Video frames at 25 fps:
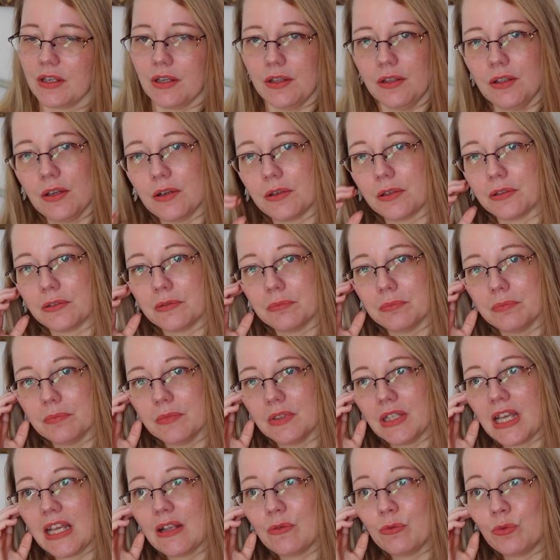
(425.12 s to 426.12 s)
yarn.
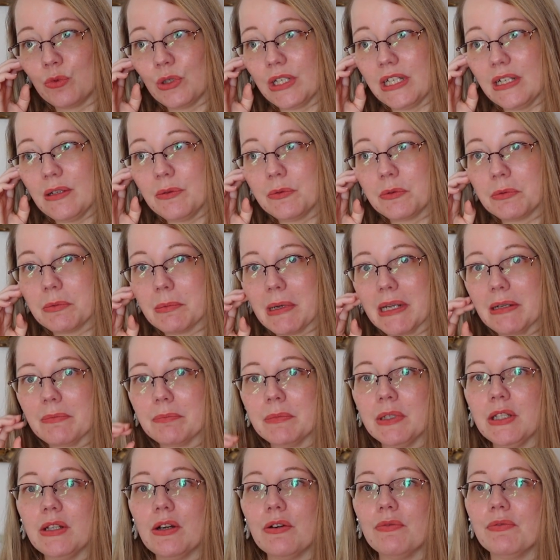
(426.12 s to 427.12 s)
That really reminded
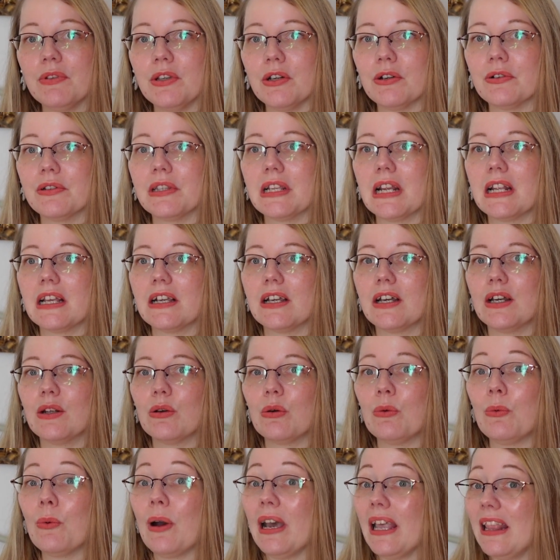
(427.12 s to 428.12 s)
me of yarn that I got
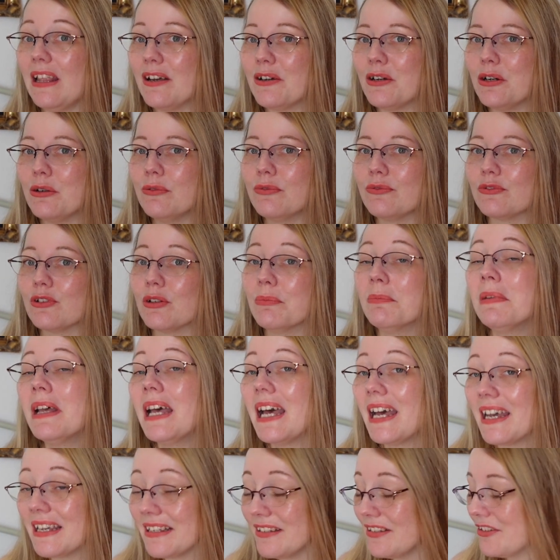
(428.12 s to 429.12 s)
a while ago from
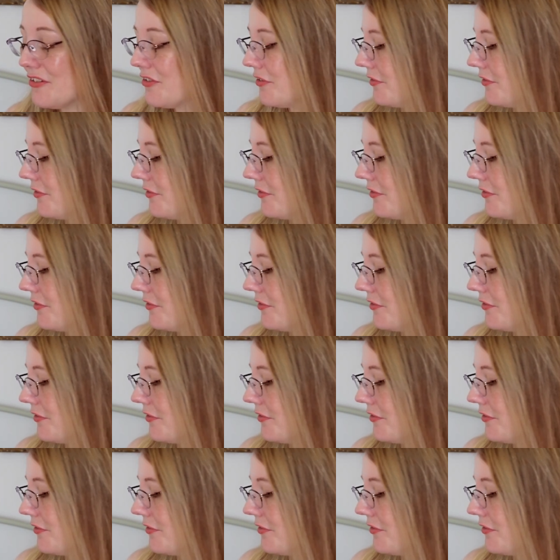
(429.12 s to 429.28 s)
Ice